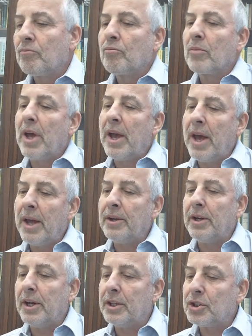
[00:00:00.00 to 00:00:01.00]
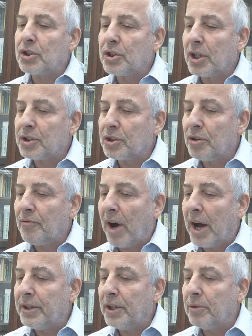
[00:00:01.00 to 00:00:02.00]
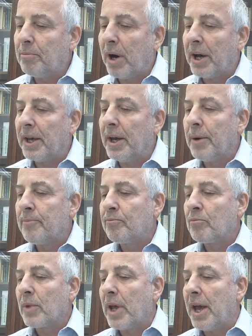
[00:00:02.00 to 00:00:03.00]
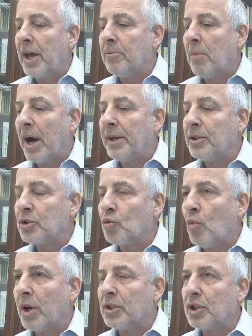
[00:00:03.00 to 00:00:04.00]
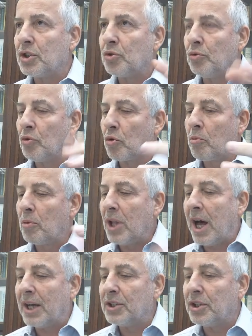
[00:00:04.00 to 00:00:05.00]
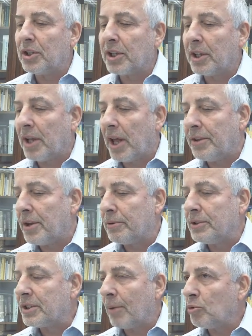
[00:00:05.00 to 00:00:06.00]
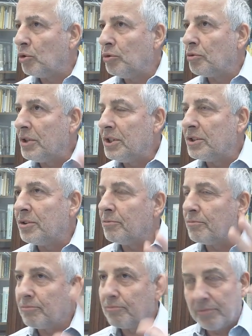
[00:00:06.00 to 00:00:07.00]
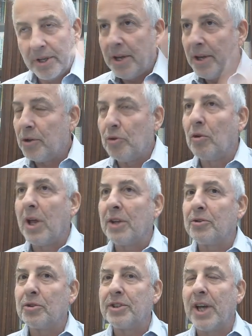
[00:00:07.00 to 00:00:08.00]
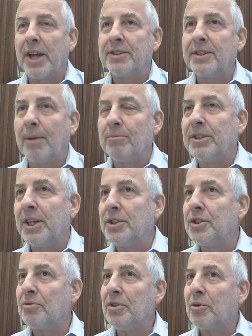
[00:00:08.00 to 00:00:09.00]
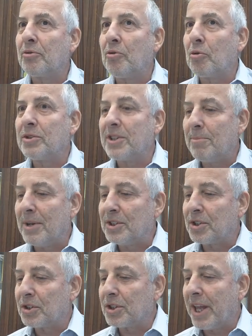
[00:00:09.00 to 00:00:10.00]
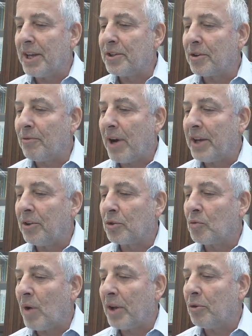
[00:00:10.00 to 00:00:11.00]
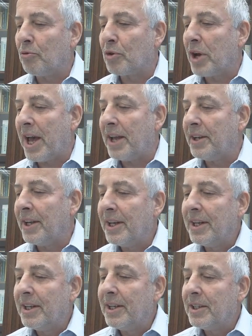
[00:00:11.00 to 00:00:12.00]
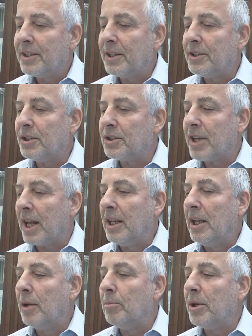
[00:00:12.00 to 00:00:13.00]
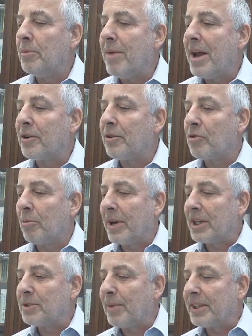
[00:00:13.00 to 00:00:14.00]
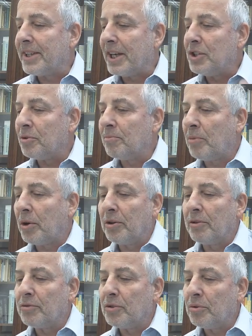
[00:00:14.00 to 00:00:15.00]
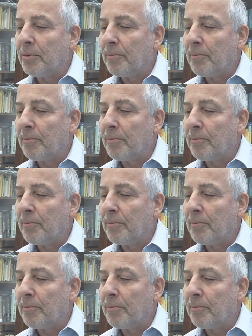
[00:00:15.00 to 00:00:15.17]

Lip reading: and it's just divided by n minus 1 just to normalize it, and there is some good reason you will understand some, say 3 or 4 semesters later, why not 1 over n. This is a little bit better from expectation point of view.